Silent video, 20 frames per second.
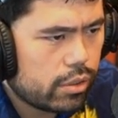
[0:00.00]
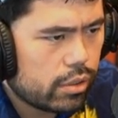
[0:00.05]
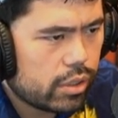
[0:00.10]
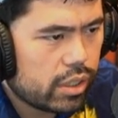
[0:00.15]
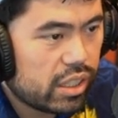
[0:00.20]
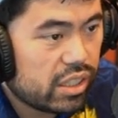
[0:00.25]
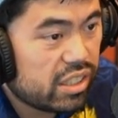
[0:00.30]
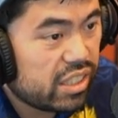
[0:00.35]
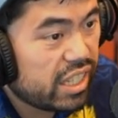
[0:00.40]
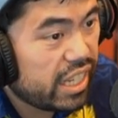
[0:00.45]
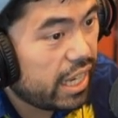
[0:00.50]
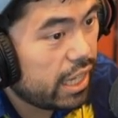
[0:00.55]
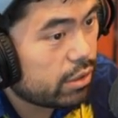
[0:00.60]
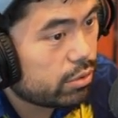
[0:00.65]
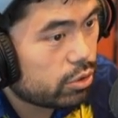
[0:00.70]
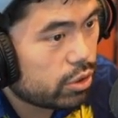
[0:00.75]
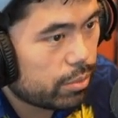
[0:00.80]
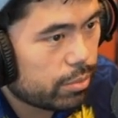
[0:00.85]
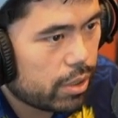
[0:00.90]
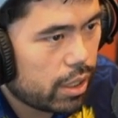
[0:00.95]
Okay, takes,
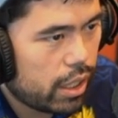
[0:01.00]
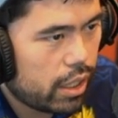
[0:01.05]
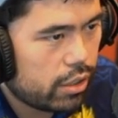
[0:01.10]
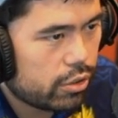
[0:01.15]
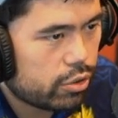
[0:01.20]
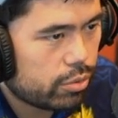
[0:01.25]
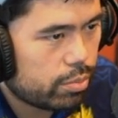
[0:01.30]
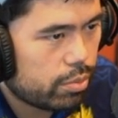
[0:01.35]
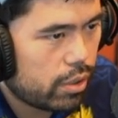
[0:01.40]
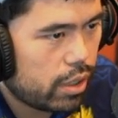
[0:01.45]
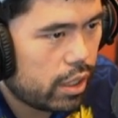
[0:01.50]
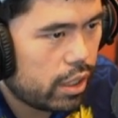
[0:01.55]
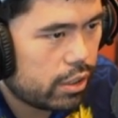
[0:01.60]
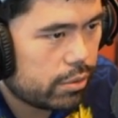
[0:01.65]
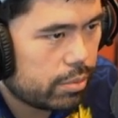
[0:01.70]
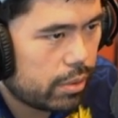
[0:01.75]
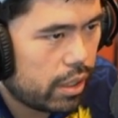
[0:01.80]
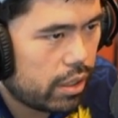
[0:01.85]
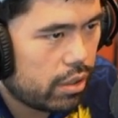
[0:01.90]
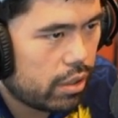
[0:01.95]
which I'm kind of surprised
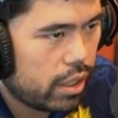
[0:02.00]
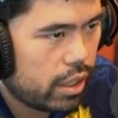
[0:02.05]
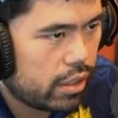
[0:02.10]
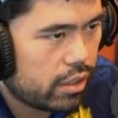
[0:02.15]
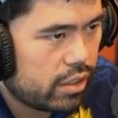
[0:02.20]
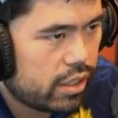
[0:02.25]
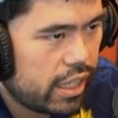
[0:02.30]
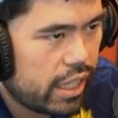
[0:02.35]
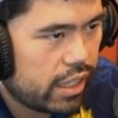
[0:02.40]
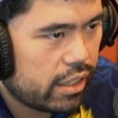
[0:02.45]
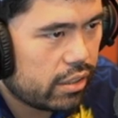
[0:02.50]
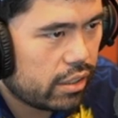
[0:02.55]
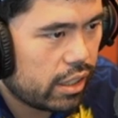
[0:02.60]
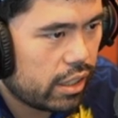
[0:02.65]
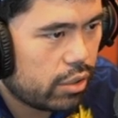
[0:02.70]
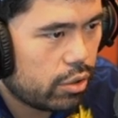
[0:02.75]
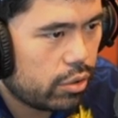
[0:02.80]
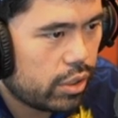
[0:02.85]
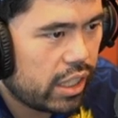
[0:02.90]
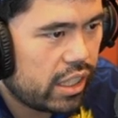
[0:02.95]
by. I thought I could take and like
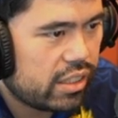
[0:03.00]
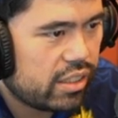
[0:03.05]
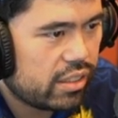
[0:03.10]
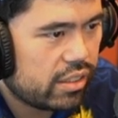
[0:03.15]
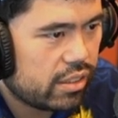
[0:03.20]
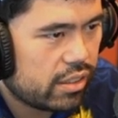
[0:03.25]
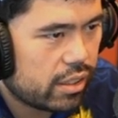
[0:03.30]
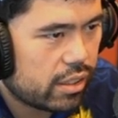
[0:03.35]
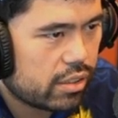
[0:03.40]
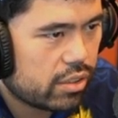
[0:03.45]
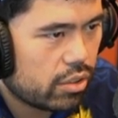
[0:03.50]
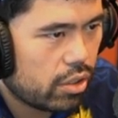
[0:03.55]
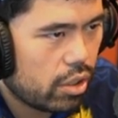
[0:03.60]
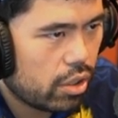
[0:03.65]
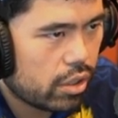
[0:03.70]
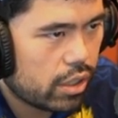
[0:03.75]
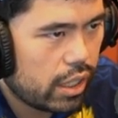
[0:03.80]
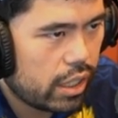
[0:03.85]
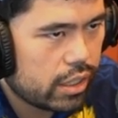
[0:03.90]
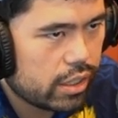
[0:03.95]
go knight c6 and all
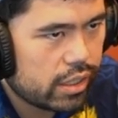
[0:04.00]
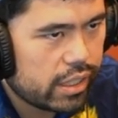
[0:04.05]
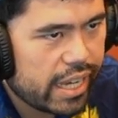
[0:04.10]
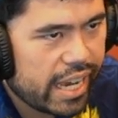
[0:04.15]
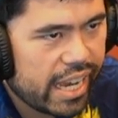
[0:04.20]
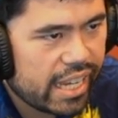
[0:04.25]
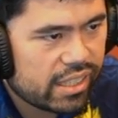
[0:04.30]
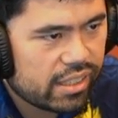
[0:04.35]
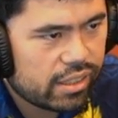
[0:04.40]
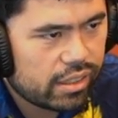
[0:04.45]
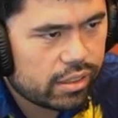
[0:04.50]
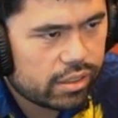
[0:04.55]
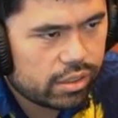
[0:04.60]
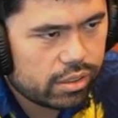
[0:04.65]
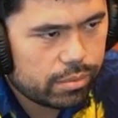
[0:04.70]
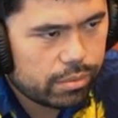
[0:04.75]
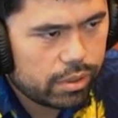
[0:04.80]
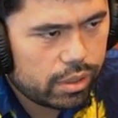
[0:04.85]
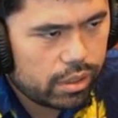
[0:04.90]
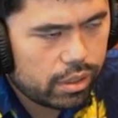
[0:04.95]
kinds of nastiness
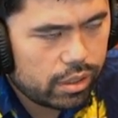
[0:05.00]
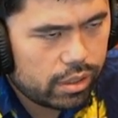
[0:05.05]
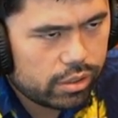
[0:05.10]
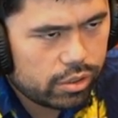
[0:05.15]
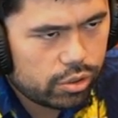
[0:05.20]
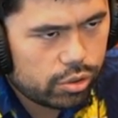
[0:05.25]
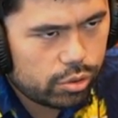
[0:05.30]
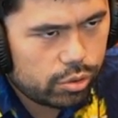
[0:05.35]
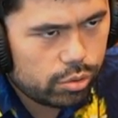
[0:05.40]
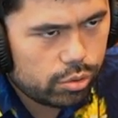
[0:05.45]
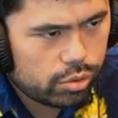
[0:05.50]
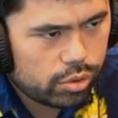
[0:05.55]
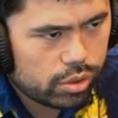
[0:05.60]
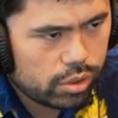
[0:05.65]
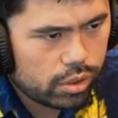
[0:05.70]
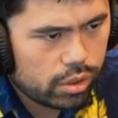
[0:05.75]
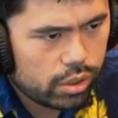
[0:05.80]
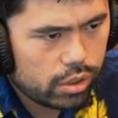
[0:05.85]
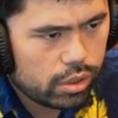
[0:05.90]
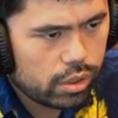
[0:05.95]
ensues,
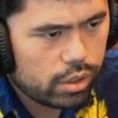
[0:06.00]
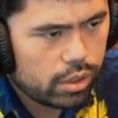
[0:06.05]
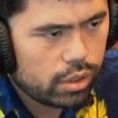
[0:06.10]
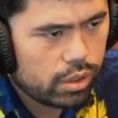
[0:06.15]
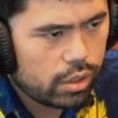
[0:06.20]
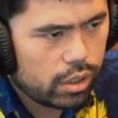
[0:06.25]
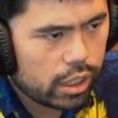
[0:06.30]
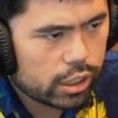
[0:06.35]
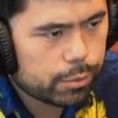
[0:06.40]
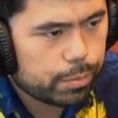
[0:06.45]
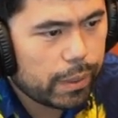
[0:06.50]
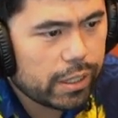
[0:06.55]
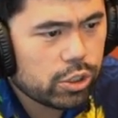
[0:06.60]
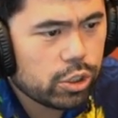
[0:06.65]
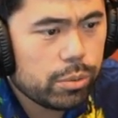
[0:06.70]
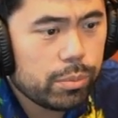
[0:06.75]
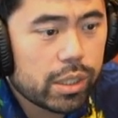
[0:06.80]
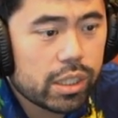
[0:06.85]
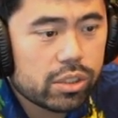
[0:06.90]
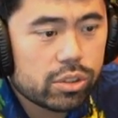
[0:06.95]
especially
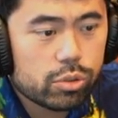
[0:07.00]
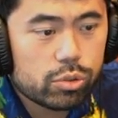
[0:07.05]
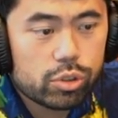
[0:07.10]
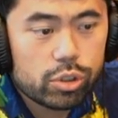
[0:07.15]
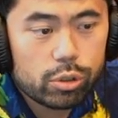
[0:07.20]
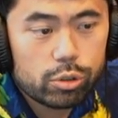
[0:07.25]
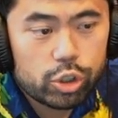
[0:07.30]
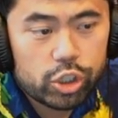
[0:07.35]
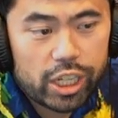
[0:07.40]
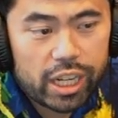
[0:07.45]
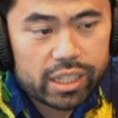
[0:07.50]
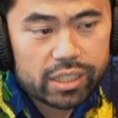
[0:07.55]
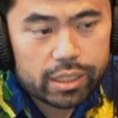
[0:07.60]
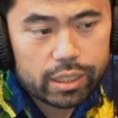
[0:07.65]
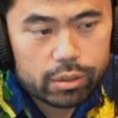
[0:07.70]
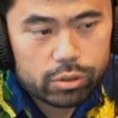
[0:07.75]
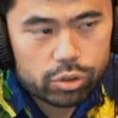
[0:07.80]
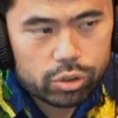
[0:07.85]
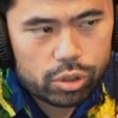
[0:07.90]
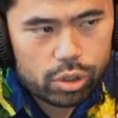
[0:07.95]
because there's no check now.
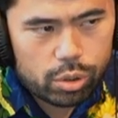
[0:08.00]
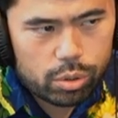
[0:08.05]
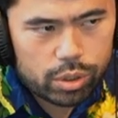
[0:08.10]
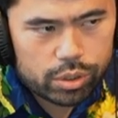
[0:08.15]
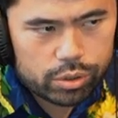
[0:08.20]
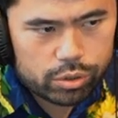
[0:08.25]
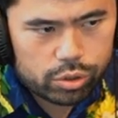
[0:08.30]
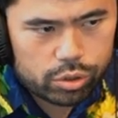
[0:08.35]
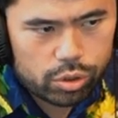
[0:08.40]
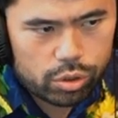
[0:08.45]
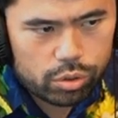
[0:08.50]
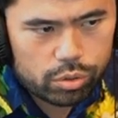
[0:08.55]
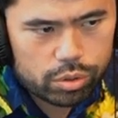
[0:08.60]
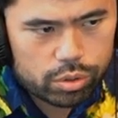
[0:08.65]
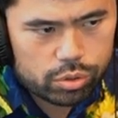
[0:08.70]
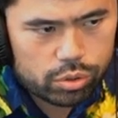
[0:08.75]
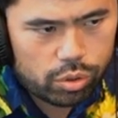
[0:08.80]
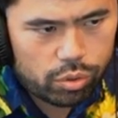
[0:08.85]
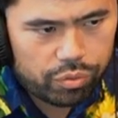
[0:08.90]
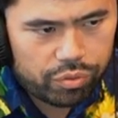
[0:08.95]
There's
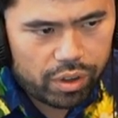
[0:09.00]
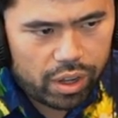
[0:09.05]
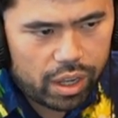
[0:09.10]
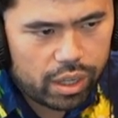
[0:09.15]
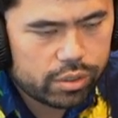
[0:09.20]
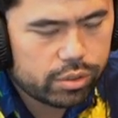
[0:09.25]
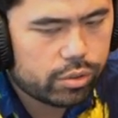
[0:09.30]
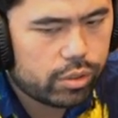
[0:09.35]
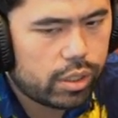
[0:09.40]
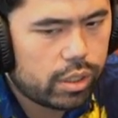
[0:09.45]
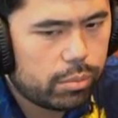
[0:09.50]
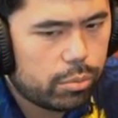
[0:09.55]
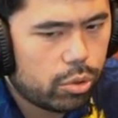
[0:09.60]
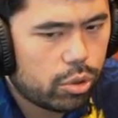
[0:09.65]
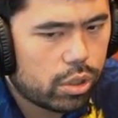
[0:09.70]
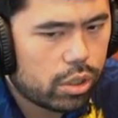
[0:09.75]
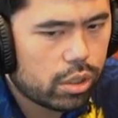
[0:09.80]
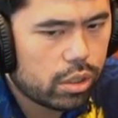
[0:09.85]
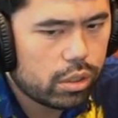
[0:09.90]
no fossil anymore.